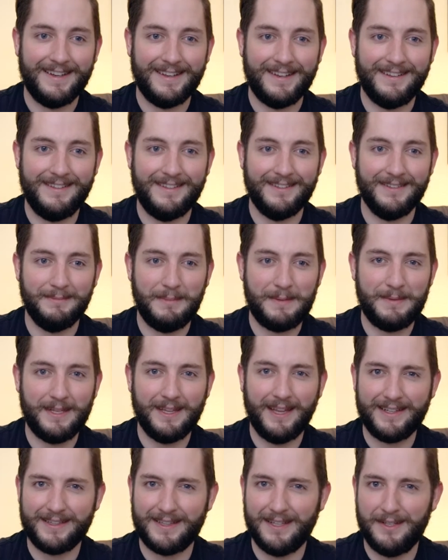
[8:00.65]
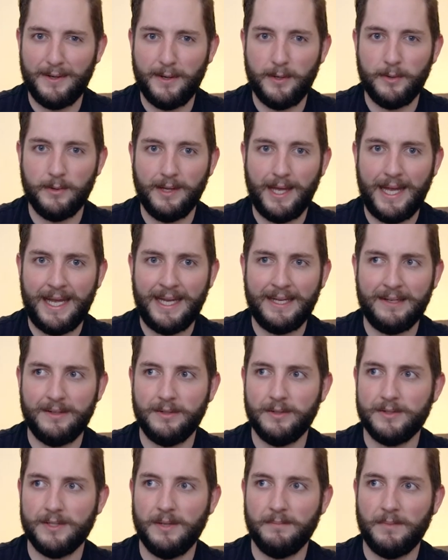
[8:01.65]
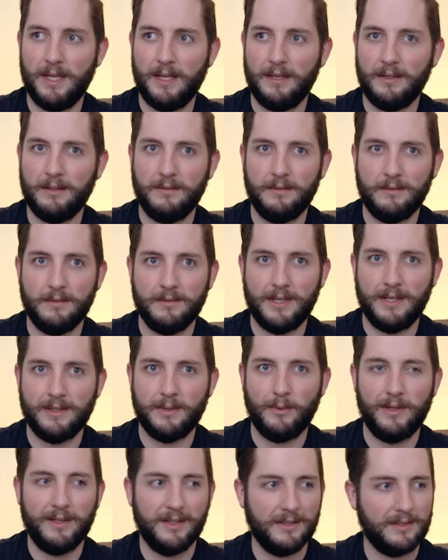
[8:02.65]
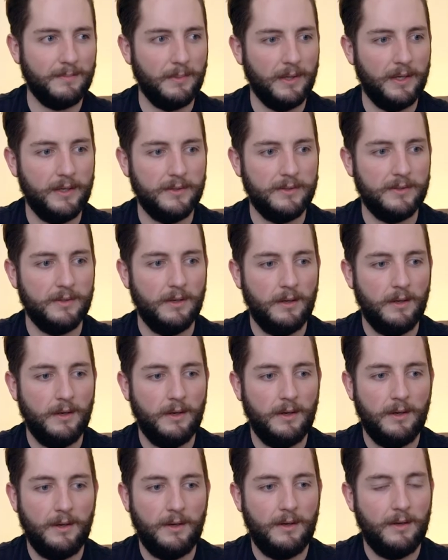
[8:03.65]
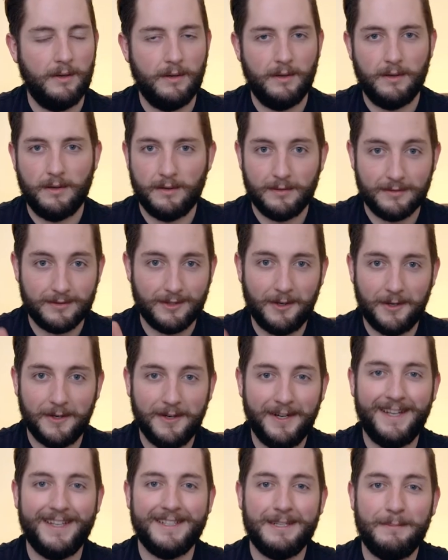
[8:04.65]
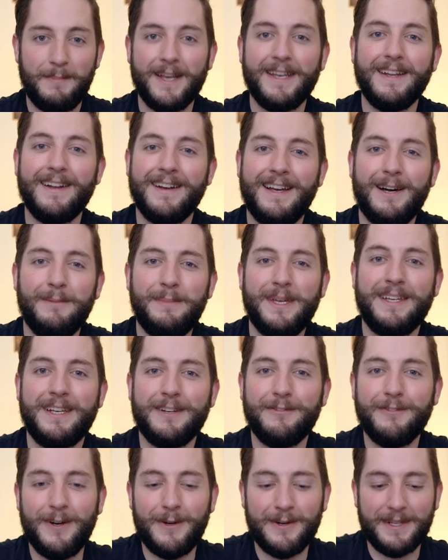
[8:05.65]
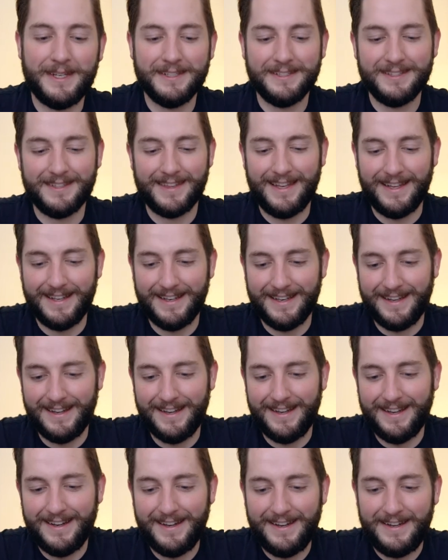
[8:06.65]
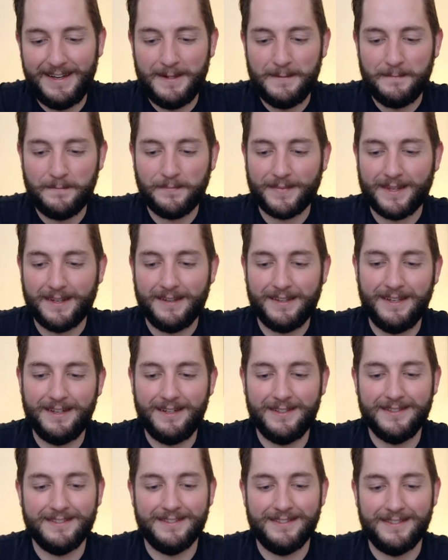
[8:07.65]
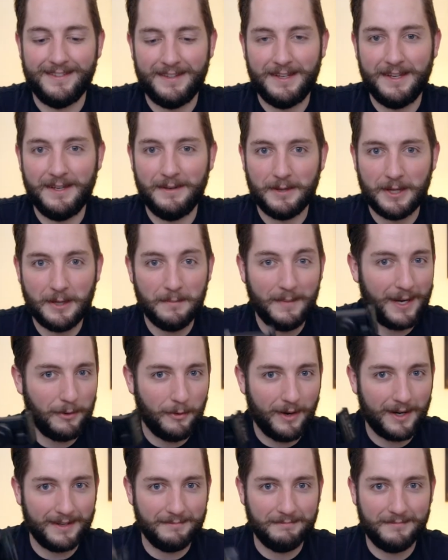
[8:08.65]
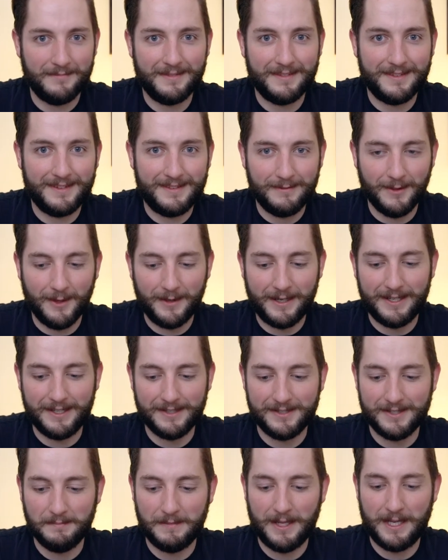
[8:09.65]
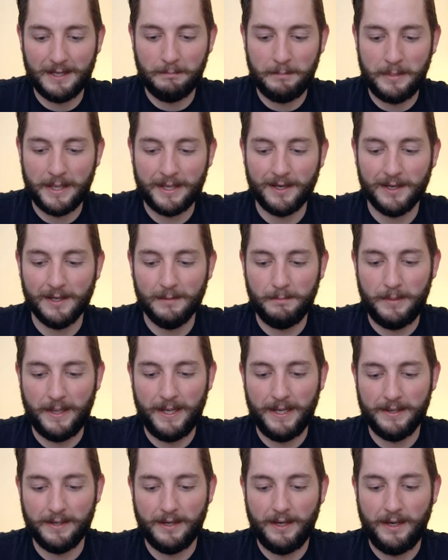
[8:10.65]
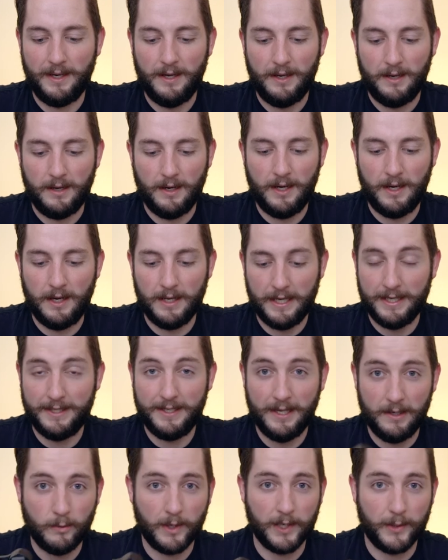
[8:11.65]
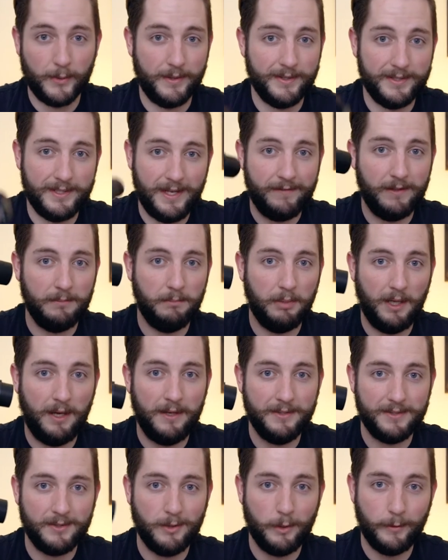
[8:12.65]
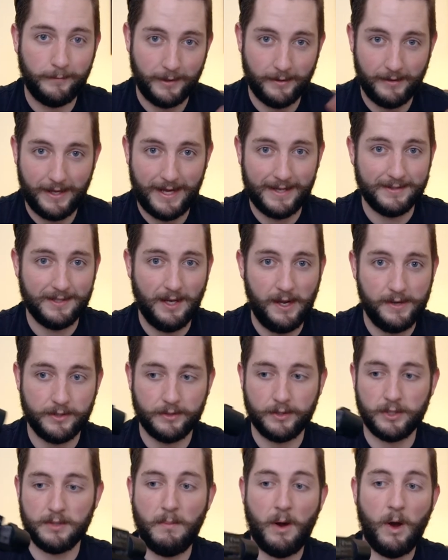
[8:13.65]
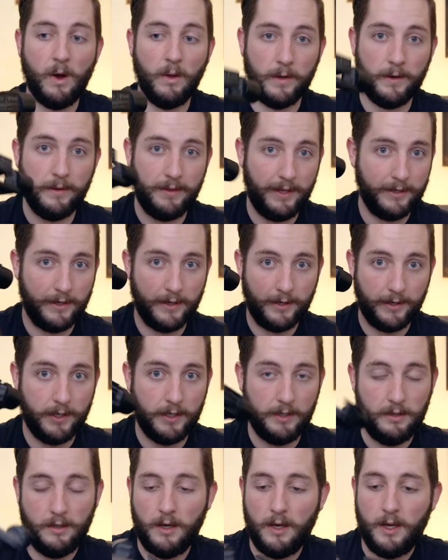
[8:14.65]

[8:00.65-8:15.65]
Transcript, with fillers: you know, maybe like the Note 8 or something. Is that the one that explodes? So depending on how big your phone is, then, uh, you know, you, you might want to look into something bigger, but uh, it did work with a 7 Plus, so if you're that size or smaller, then you're good.